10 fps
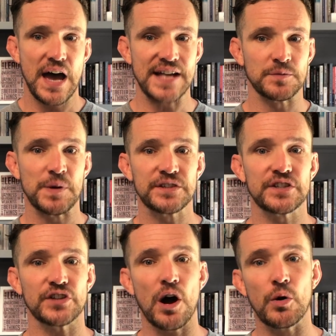As a
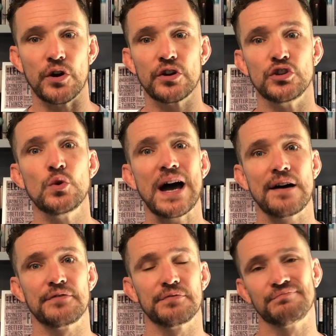business owner, you
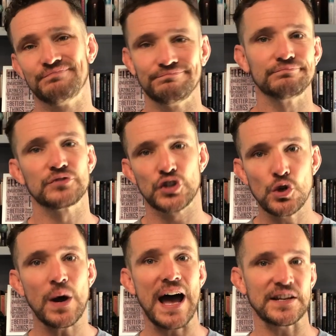have
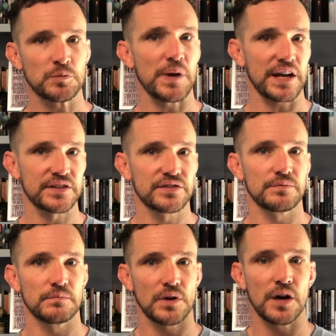two aspects
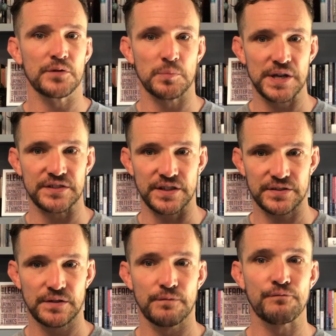of your
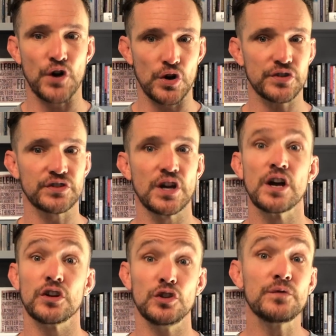business. First,
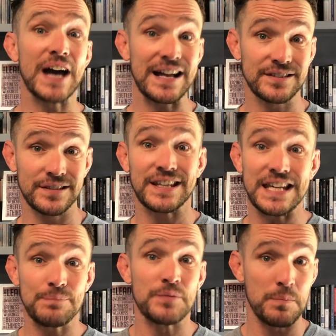you've got to
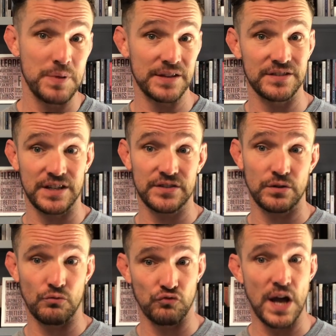keep the business
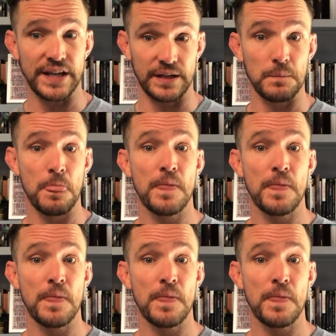running.